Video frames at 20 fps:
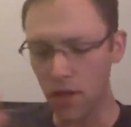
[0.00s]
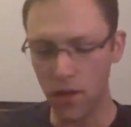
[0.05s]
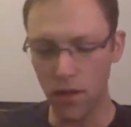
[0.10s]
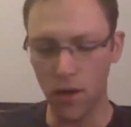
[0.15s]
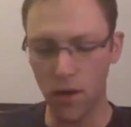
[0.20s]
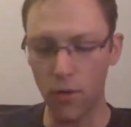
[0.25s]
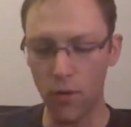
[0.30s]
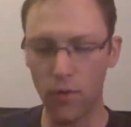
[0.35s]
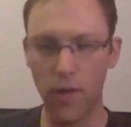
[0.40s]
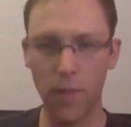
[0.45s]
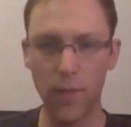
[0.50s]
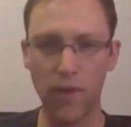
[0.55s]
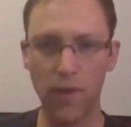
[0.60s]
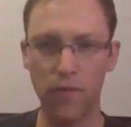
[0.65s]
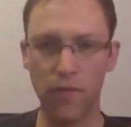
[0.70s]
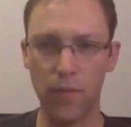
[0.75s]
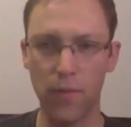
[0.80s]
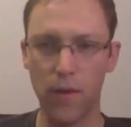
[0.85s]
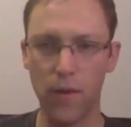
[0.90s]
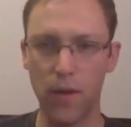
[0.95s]
you know, coming
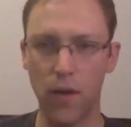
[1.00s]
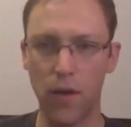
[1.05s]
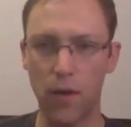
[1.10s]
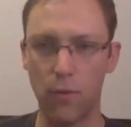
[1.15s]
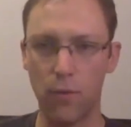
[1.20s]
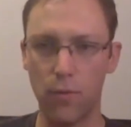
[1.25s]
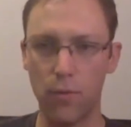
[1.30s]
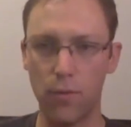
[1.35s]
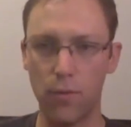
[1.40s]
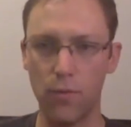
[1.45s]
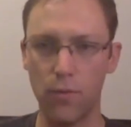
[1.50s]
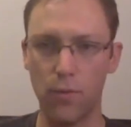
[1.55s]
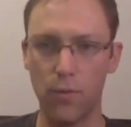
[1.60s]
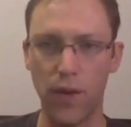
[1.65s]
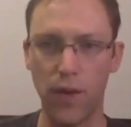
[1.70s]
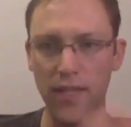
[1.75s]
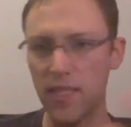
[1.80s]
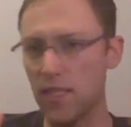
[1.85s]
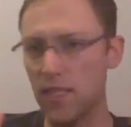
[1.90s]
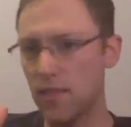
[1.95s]
from a
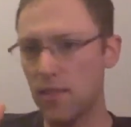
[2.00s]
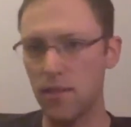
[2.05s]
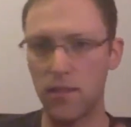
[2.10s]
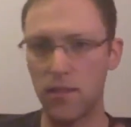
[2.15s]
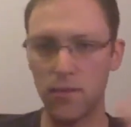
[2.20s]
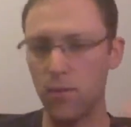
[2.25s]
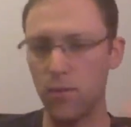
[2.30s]
REST